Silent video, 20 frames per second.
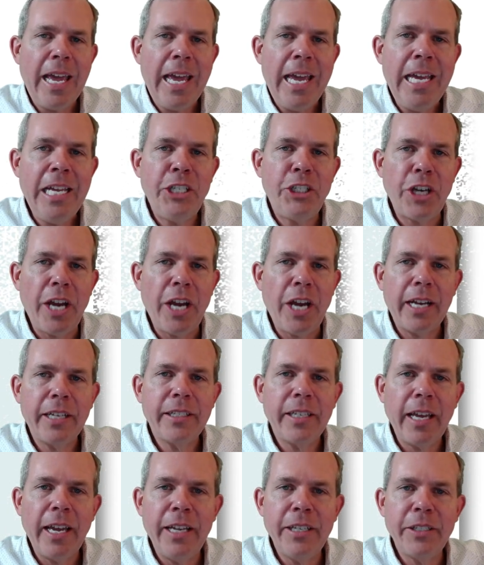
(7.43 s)

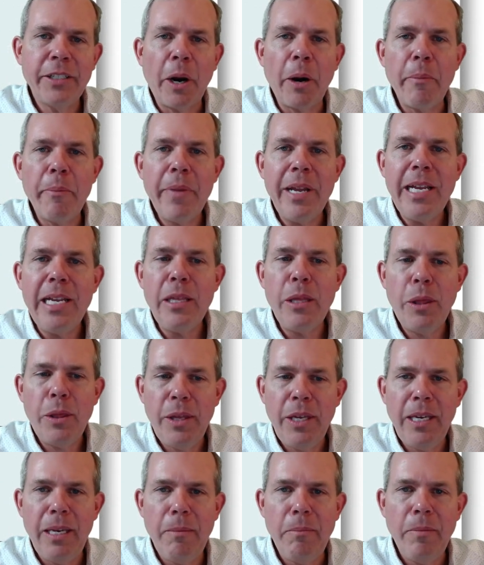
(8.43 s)
Ajax as our main
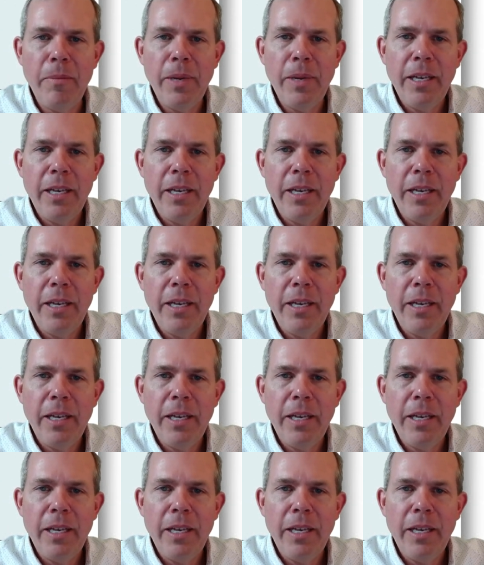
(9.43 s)
theme.